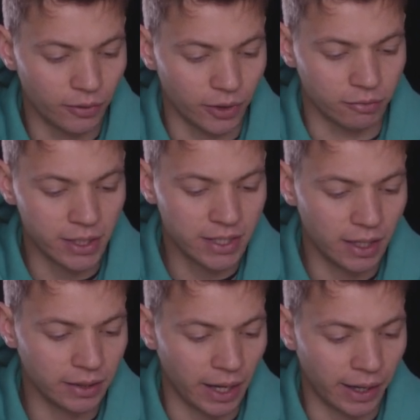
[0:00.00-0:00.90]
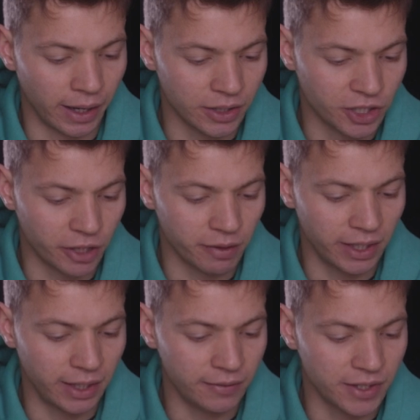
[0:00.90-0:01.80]
The red-tailed eyass
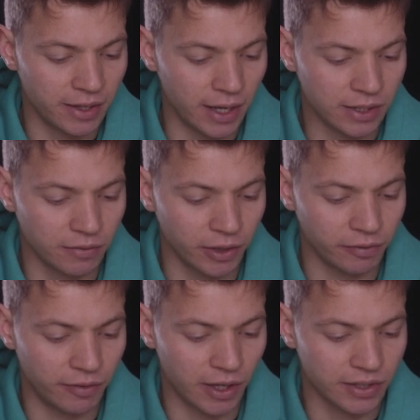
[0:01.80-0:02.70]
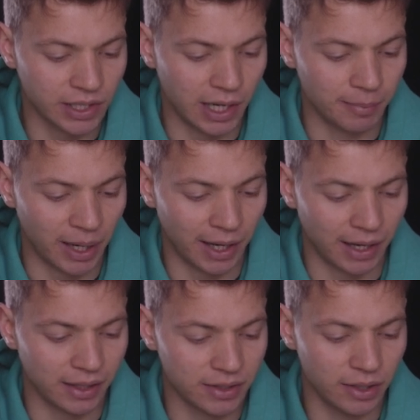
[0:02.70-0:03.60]
generally leaves the nest for the first time
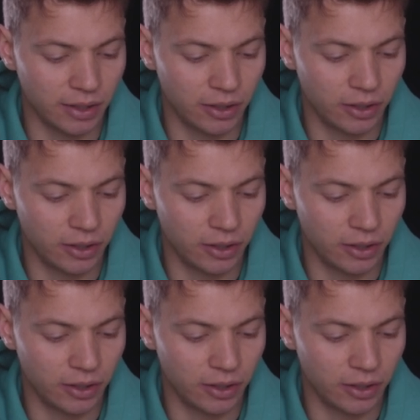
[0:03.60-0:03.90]
at